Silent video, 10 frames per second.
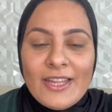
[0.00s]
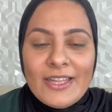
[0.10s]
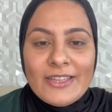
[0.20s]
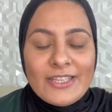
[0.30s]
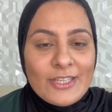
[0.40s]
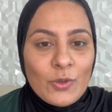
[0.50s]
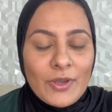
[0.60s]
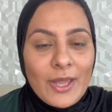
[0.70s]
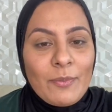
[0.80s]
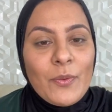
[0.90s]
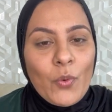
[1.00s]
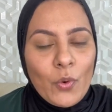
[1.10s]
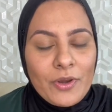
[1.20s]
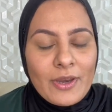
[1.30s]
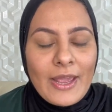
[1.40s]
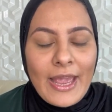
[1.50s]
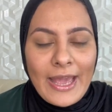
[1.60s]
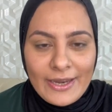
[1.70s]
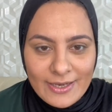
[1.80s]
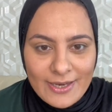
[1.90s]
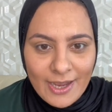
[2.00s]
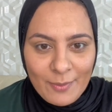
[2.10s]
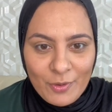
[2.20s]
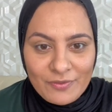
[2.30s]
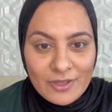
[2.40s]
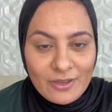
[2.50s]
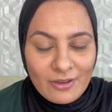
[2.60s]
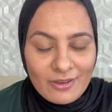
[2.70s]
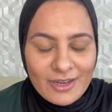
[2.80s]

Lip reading: This look can be worn any time of the year.